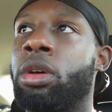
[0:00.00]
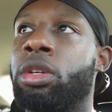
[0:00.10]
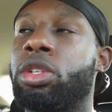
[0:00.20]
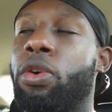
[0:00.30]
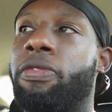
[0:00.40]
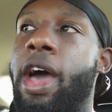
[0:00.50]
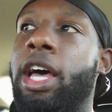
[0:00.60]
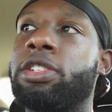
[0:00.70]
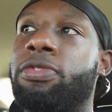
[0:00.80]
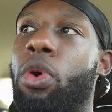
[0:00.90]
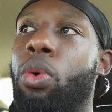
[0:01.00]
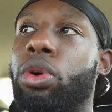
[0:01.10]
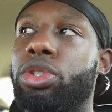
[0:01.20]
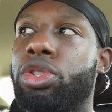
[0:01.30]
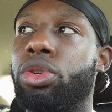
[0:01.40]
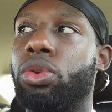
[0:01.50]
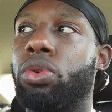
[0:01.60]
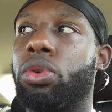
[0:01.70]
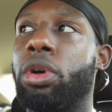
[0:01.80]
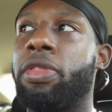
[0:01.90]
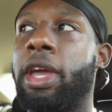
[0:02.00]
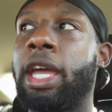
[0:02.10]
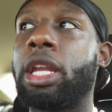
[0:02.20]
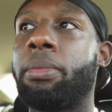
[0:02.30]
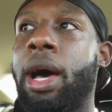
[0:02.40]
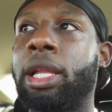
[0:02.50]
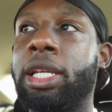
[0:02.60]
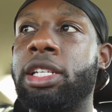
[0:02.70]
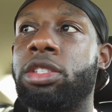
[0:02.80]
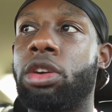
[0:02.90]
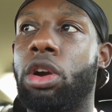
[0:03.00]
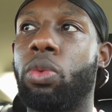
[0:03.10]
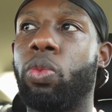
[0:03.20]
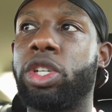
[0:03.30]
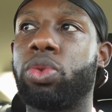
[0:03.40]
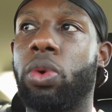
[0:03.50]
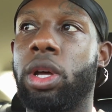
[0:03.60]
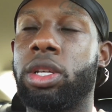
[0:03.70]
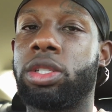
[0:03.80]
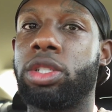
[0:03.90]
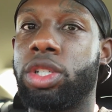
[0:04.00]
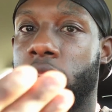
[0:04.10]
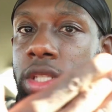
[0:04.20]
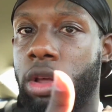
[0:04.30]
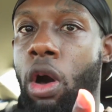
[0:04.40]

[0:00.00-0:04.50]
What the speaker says: So fast forward to the end of my lease term, which was just